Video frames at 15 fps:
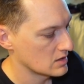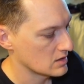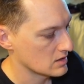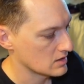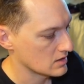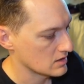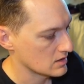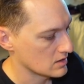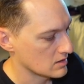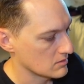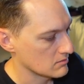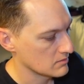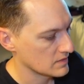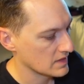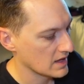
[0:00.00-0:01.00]

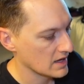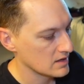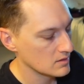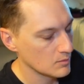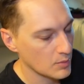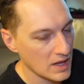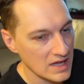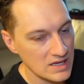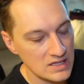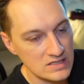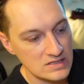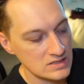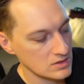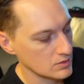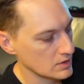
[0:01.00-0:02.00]
That panic
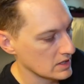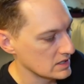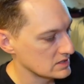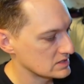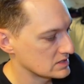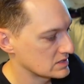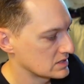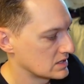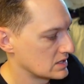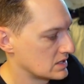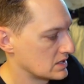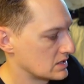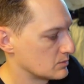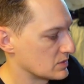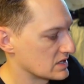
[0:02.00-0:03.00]
is great
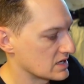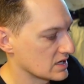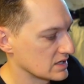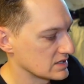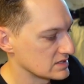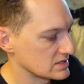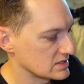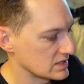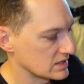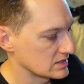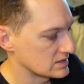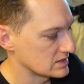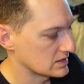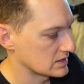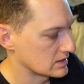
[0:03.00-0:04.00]
because it